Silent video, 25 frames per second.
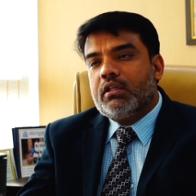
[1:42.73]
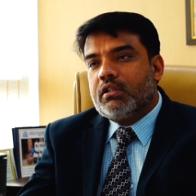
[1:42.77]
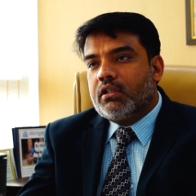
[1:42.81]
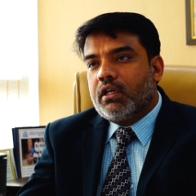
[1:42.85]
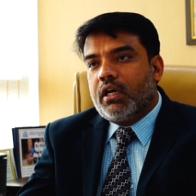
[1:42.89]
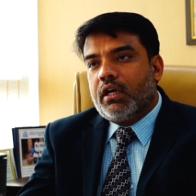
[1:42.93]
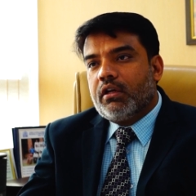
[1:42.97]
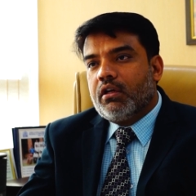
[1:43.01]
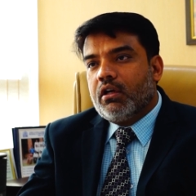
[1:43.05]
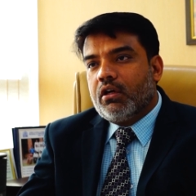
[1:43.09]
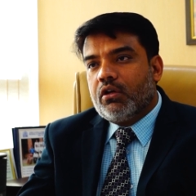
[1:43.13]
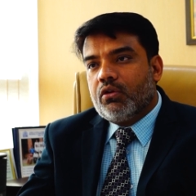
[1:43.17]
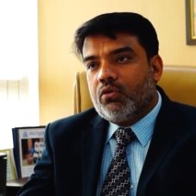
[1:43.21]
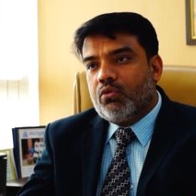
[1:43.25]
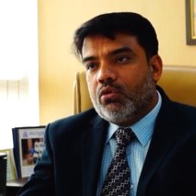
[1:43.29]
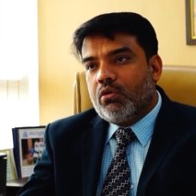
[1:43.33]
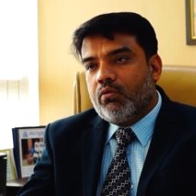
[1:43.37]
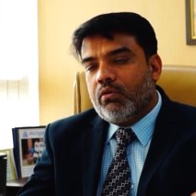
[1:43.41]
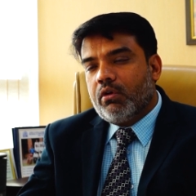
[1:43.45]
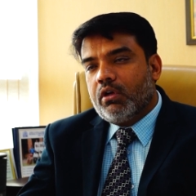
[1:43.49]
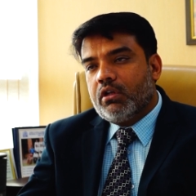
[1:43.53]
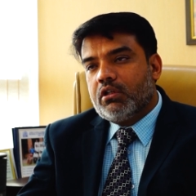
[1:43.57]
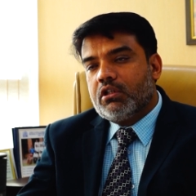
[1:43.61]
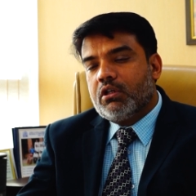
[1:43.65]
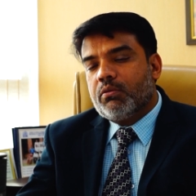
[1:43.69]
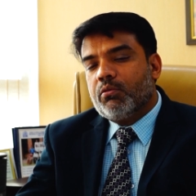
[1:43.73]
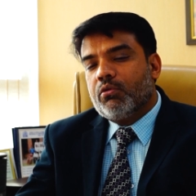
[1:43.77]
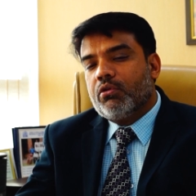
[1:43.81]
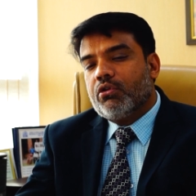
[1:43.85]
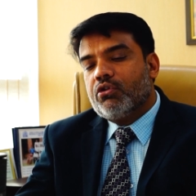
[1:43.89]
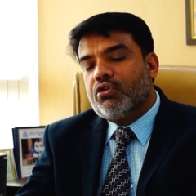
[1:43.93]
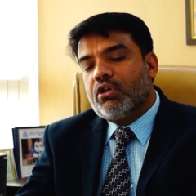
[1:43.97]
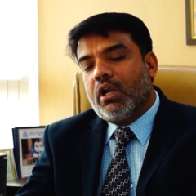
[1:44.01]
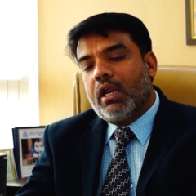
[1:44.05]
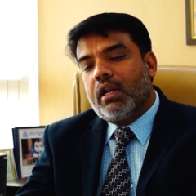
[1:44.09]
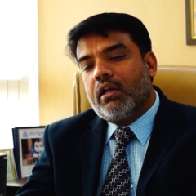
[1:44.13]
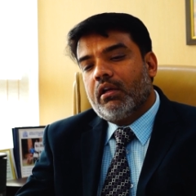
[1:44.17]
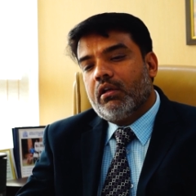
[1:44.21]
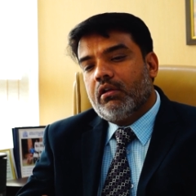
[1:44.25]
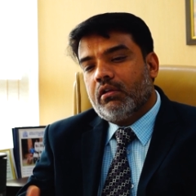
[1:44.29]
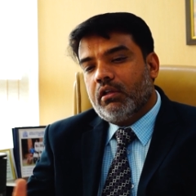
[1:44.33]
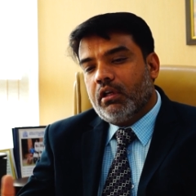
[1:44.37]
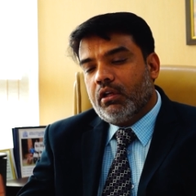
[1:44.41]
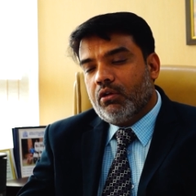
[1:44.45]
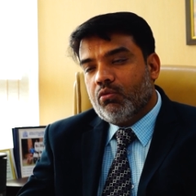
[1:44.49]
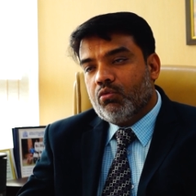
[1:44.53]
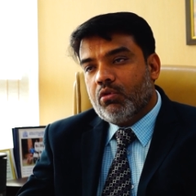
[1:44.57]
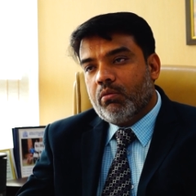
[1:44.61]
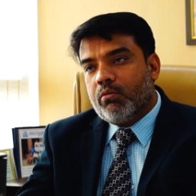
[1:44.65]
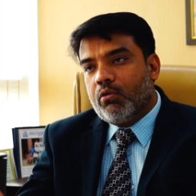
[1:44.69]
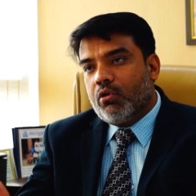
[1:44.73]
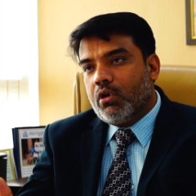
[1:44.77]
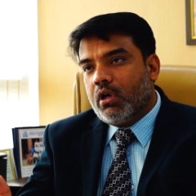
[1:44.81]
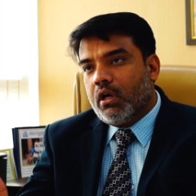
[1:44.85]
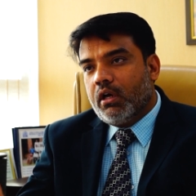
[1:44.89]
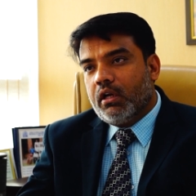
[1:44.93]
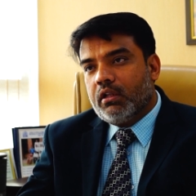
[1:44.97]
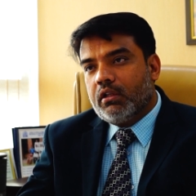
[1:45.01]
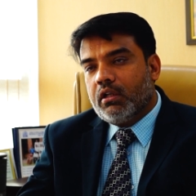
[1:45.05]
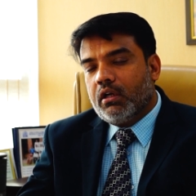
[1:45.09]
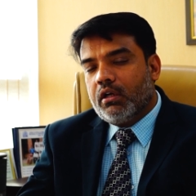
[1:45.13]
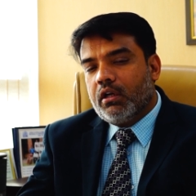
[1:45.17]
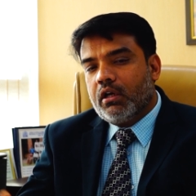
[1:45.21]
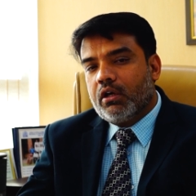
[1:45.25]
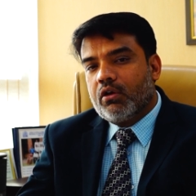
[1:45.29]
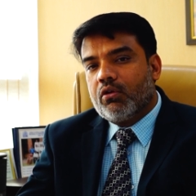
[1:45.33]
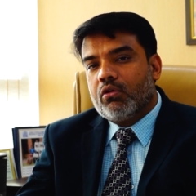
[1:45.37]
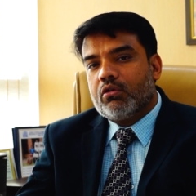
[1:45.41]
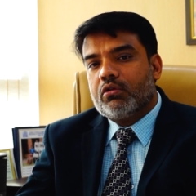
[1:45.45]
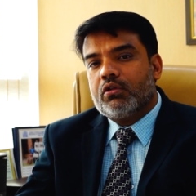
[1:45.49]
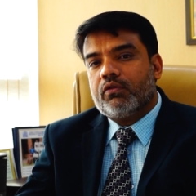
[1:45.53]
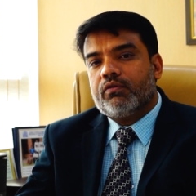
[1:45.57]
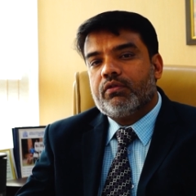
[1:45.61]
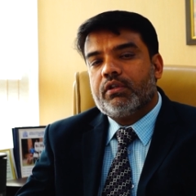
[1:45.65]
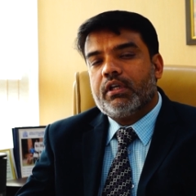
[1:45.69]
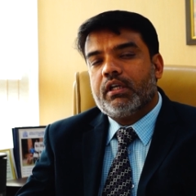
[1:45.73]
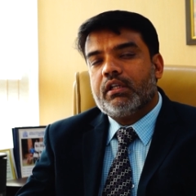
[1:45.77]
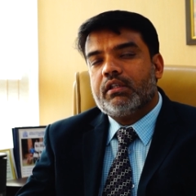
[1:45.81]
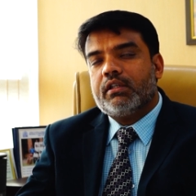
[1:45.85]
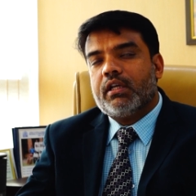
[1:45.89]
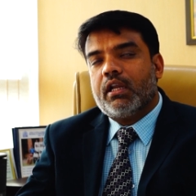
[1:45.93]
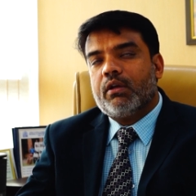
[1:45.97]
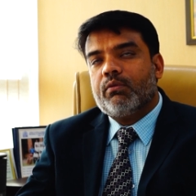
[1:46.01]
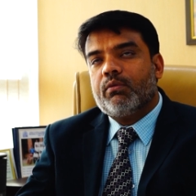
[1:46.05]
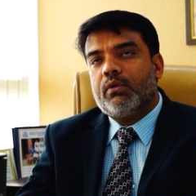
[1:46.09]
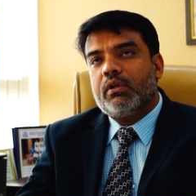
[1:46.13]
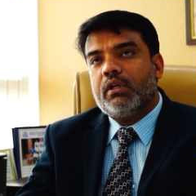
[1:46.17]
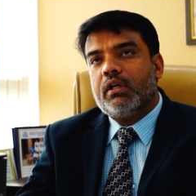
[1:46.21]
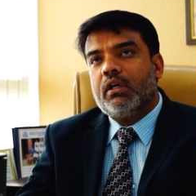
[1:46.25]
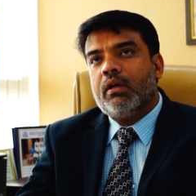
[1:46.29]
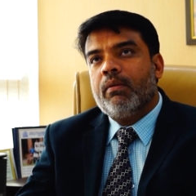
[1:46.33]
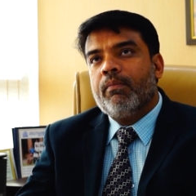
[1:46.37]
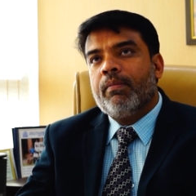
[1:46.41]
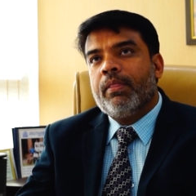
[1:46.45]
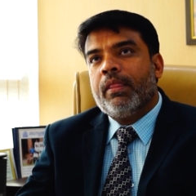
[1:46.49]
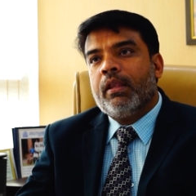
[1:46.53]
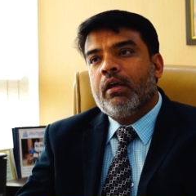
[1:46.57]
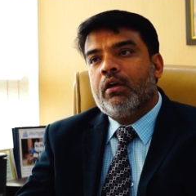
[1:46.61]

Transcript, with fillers: is catered through a distributor channel they do about 130 crores of sales annually